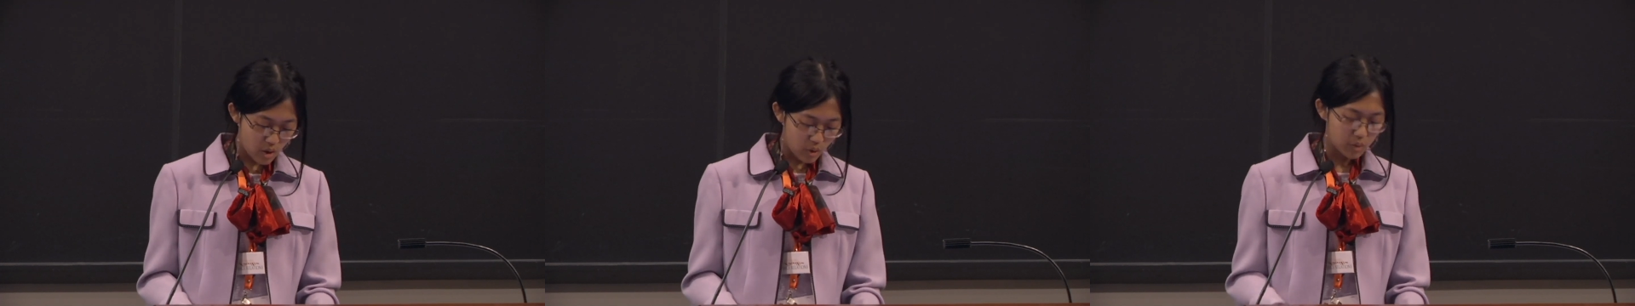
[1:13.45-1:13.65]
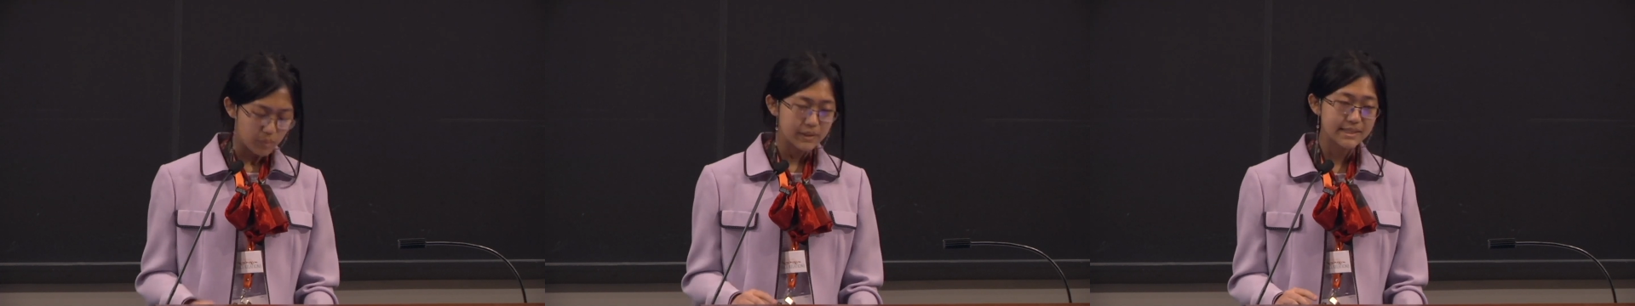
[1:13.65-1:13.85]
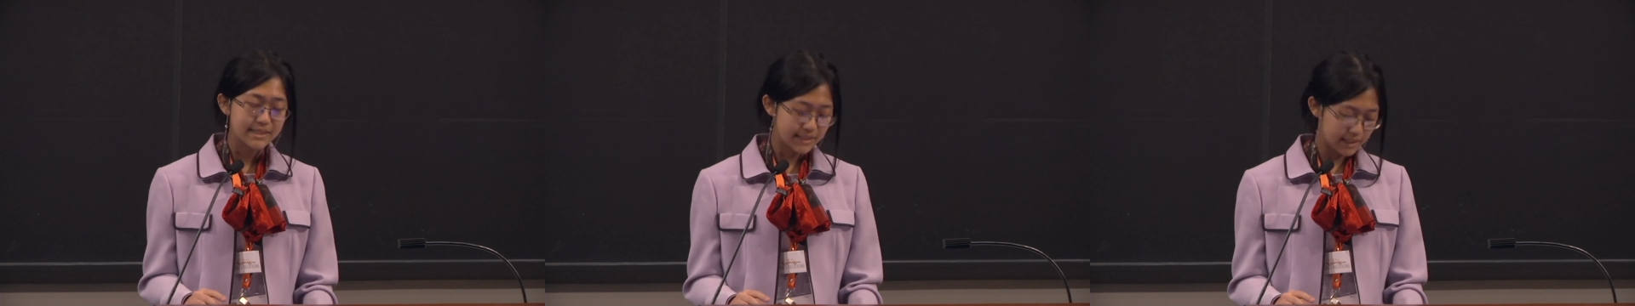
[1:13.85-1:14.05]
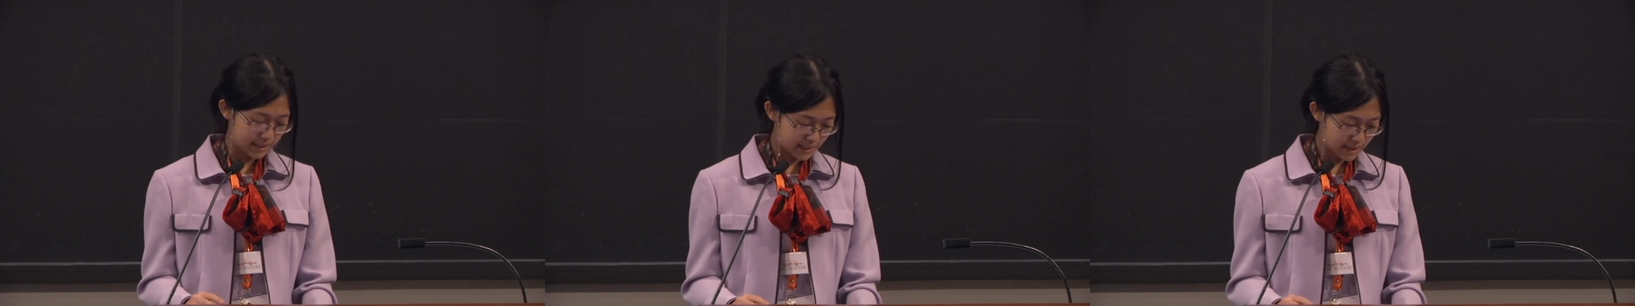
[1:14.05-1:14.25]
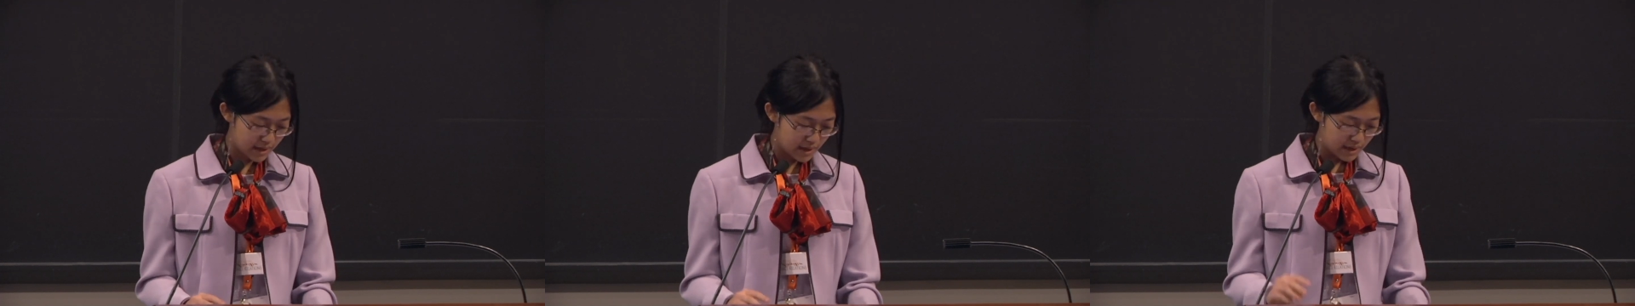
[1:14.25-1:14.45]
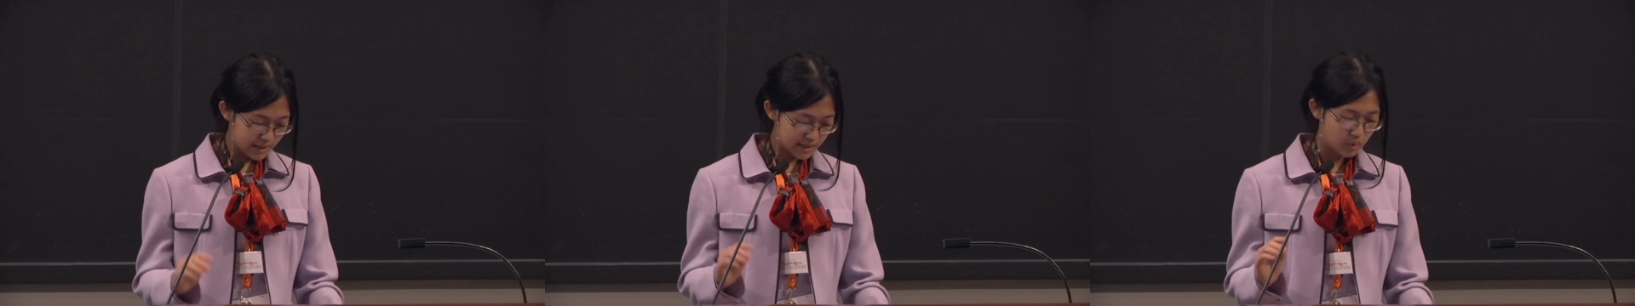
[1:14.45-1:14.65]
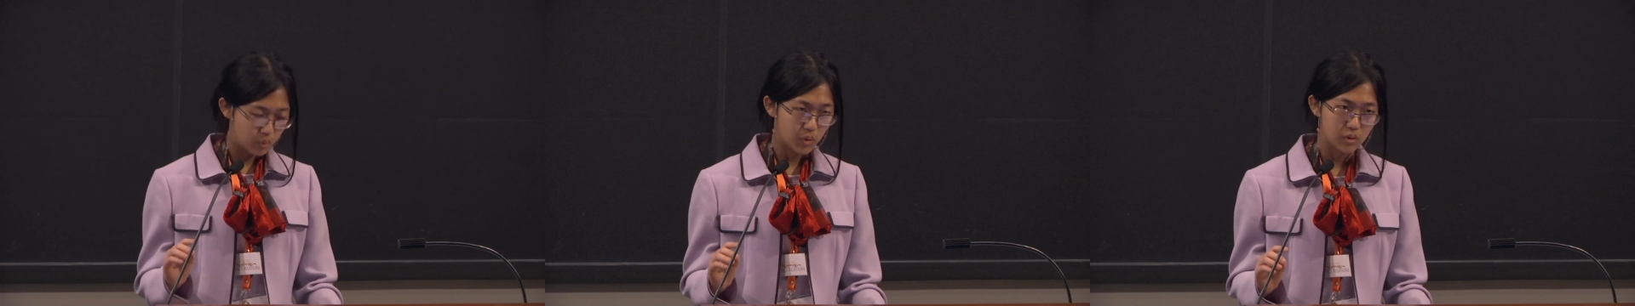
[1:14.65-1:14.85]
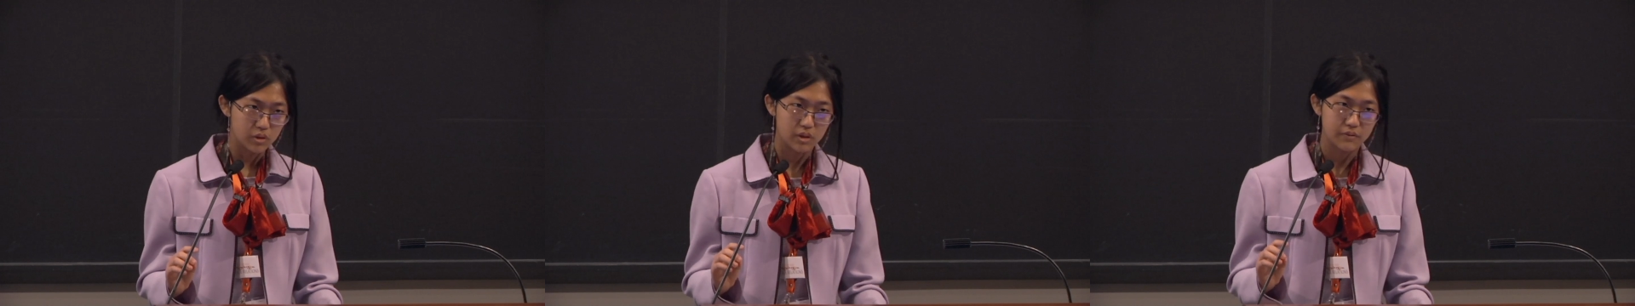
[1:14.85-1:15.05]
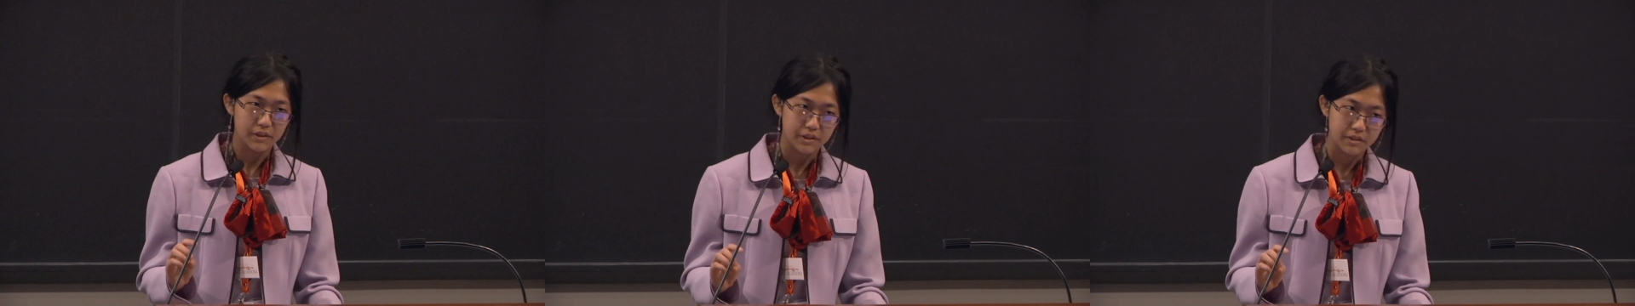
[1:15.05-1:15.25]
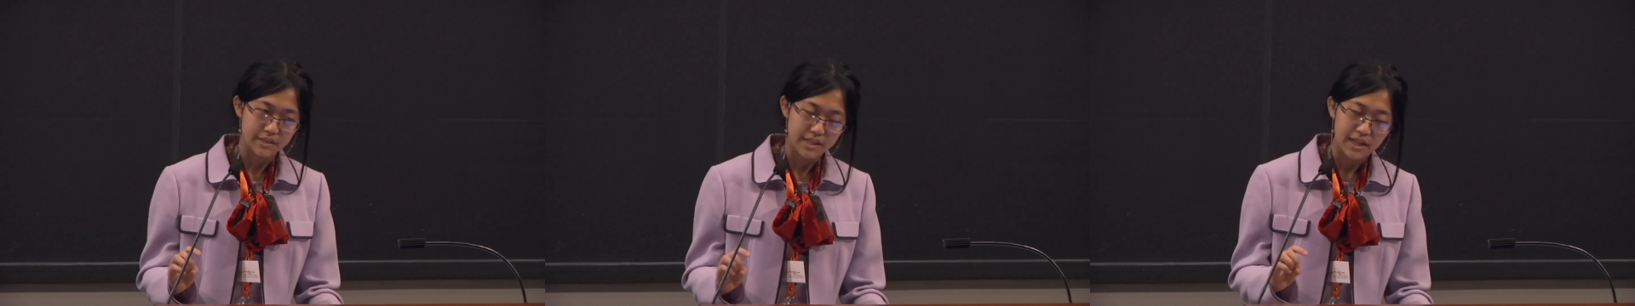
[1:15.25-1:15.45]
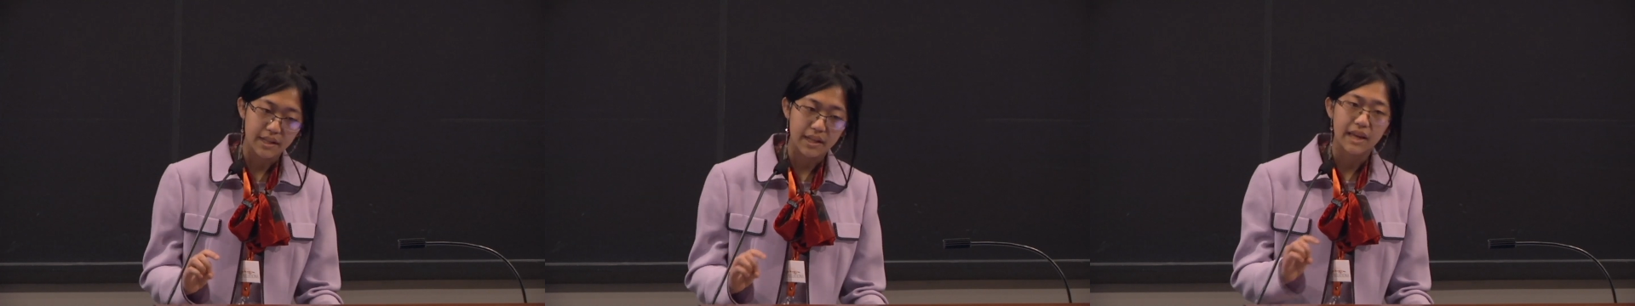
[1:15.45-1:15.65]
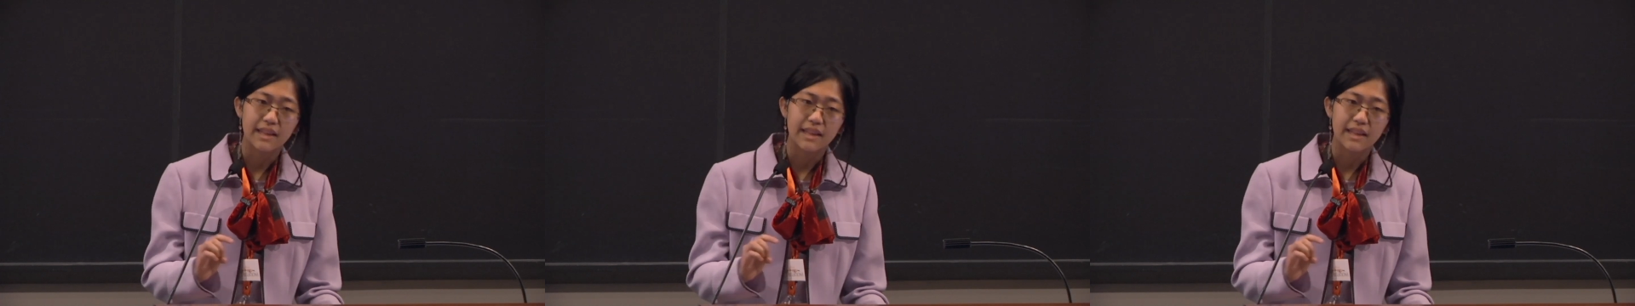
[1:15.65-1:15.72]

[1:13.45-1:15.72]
What we seek is a world of understanding,